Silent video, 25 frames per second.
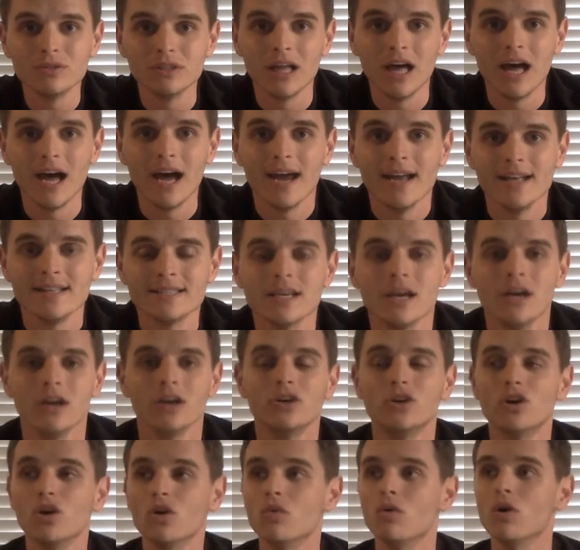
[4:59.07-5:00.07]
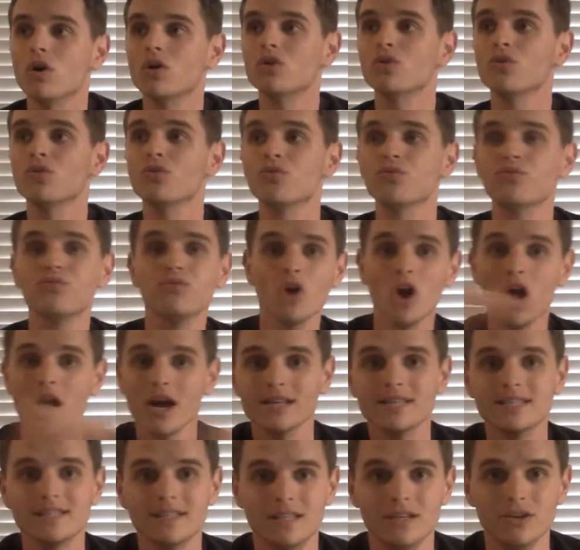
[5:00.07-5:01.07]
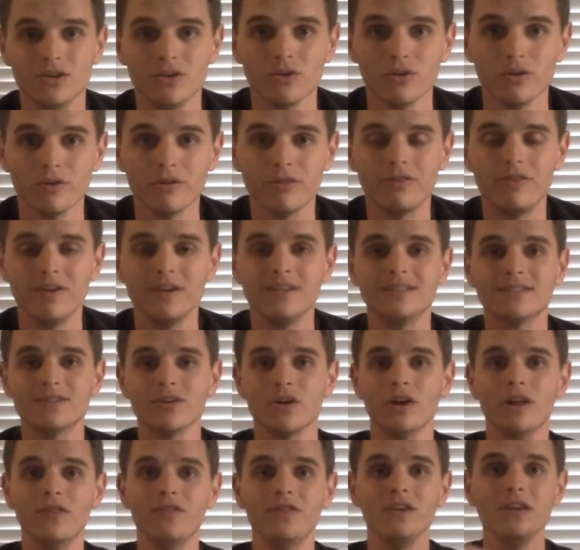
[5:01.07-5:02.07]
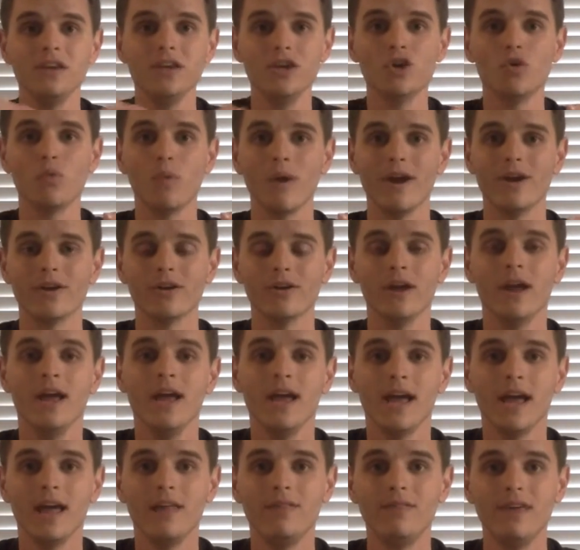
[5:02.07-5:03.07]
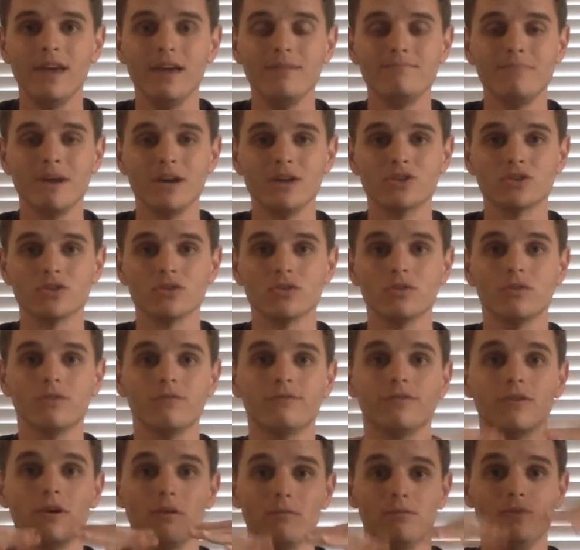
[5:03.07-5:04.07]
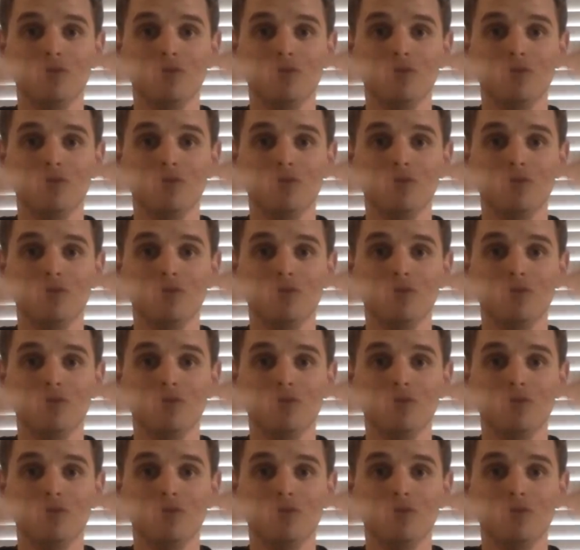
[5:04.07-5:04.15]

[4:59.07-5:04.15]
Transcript: lines go across the Earth. They start at the equator and they measure from